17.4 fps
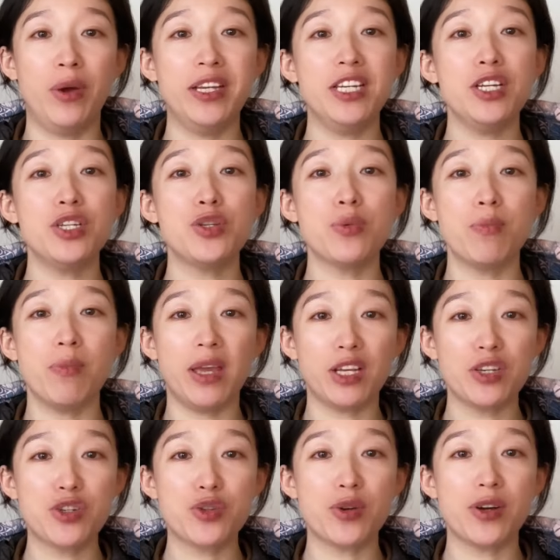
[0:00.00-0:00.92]
need to
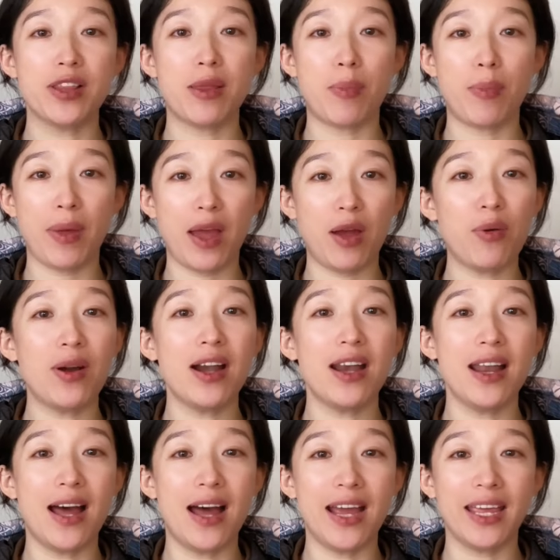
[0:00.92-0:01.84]
make sure the
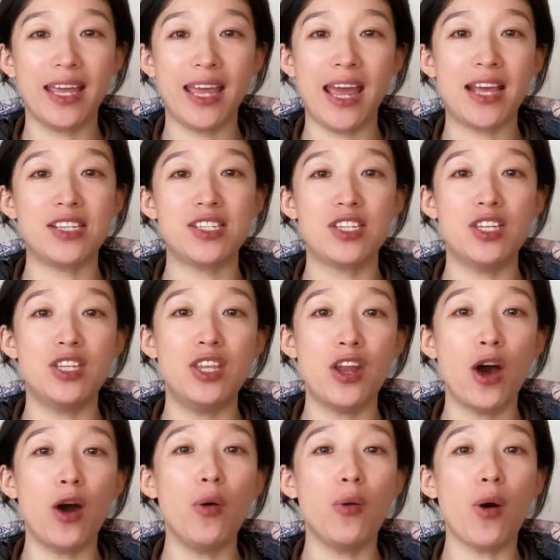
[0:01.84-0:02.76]
power line has
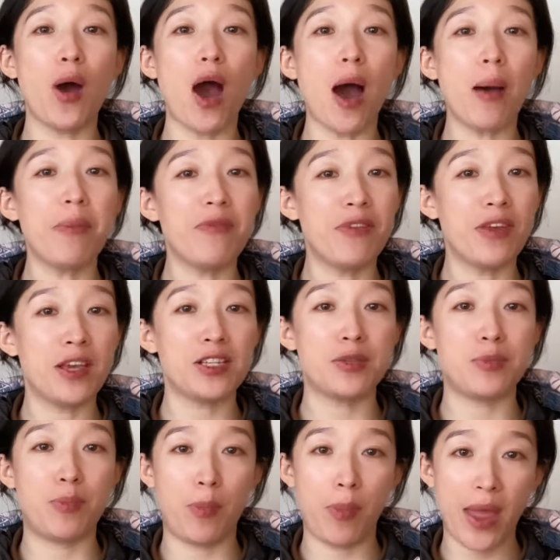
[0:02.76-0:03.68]
no
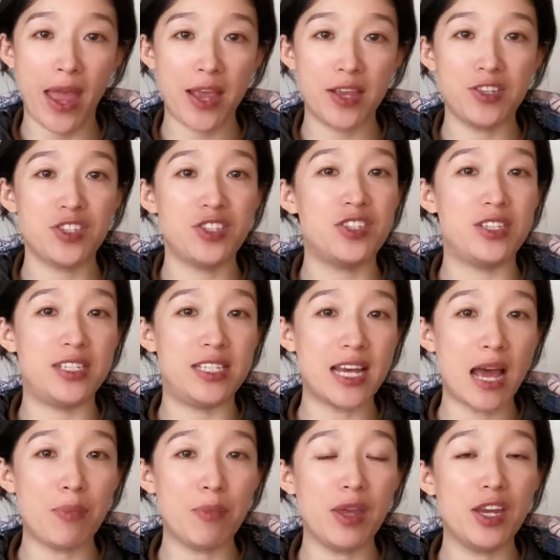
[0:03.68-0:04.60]
obvious bends,
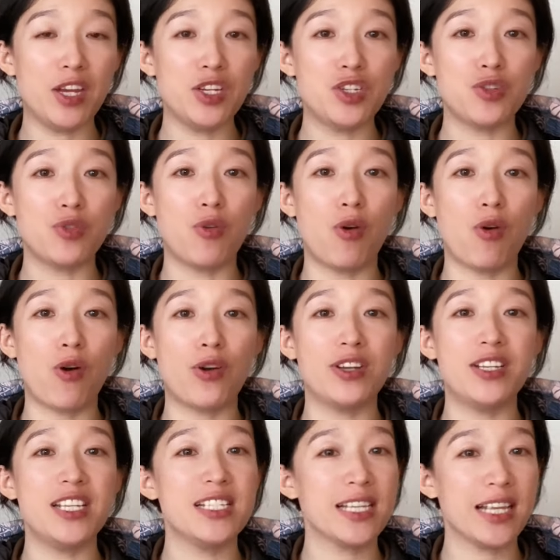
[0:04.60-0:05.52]
damage,
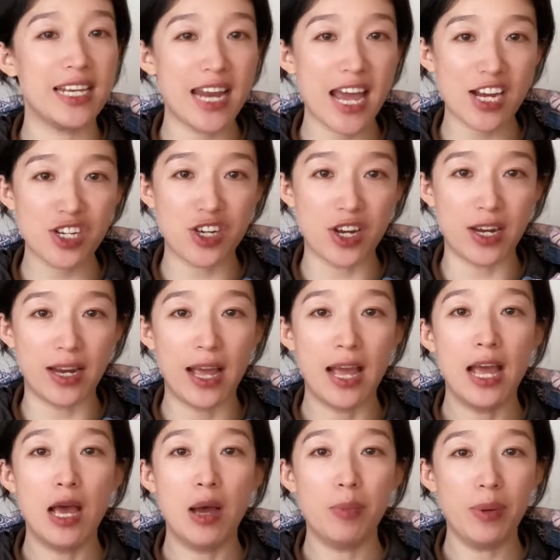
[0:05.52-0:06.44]
or disconnection.
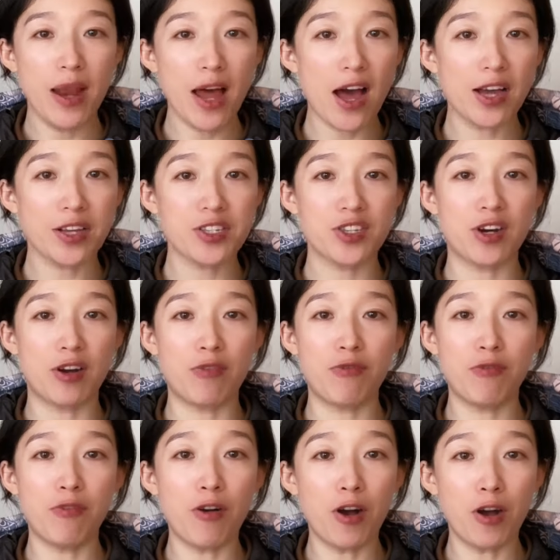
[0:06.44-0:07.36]
Plugs are
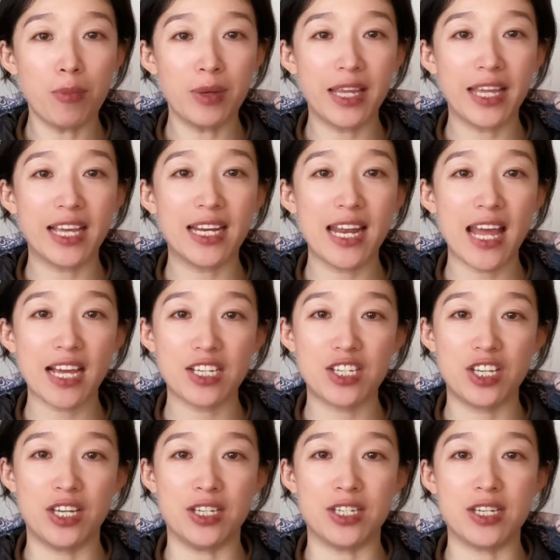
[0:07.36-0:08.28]
firmly
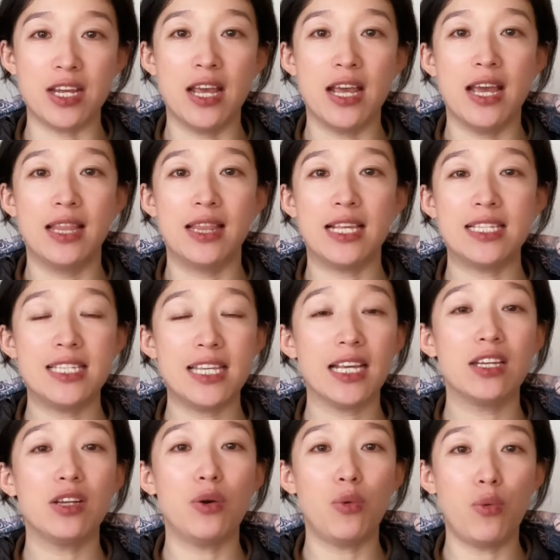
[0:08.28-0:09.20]
connected. The
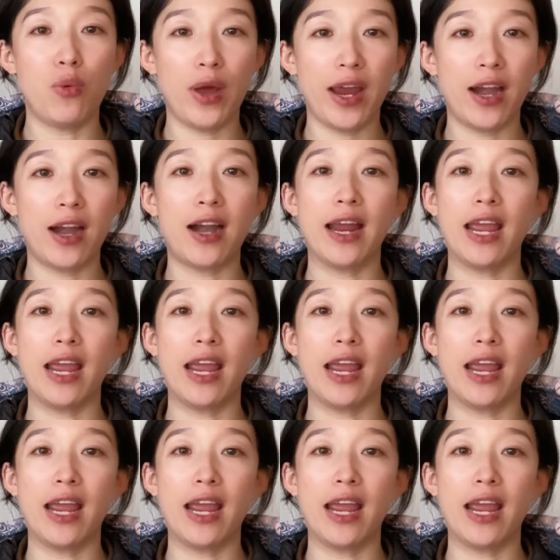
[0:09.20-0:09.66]
signal wire